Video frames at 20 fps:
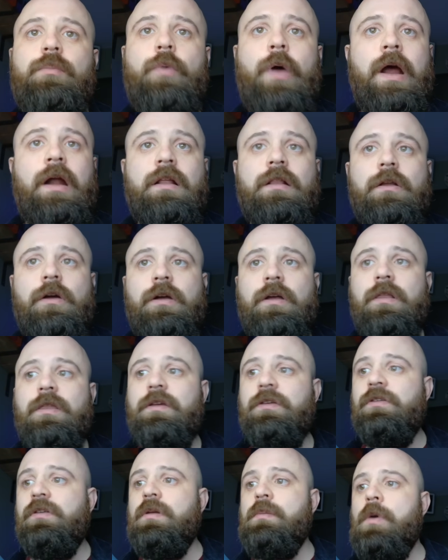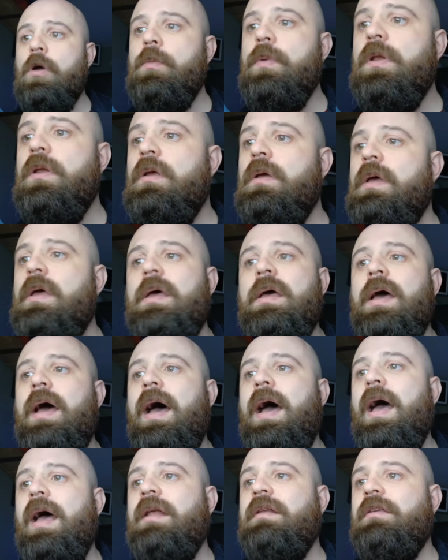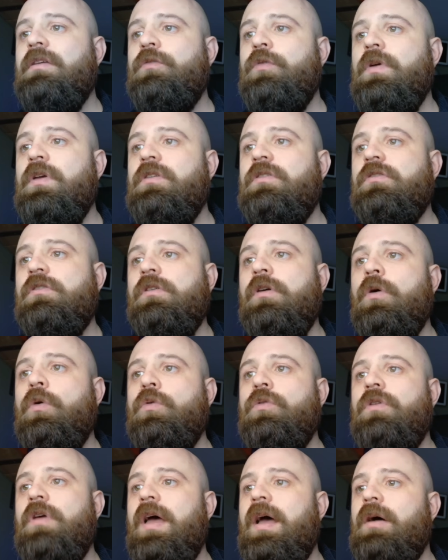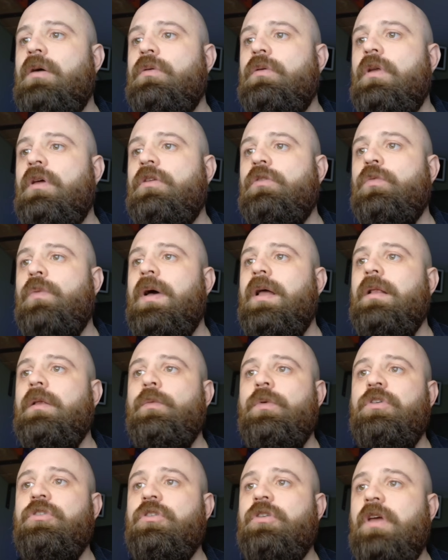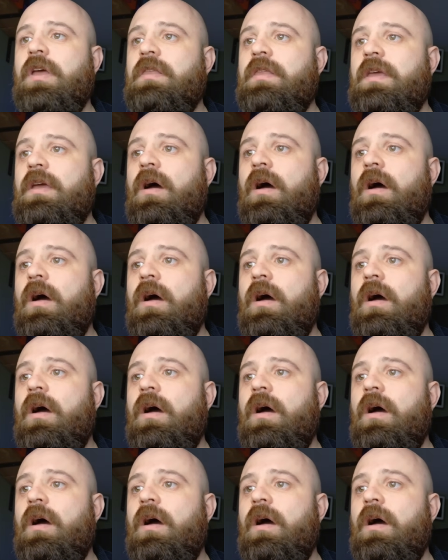We're going to look at this in a moment, and if we scroll down as well we should get the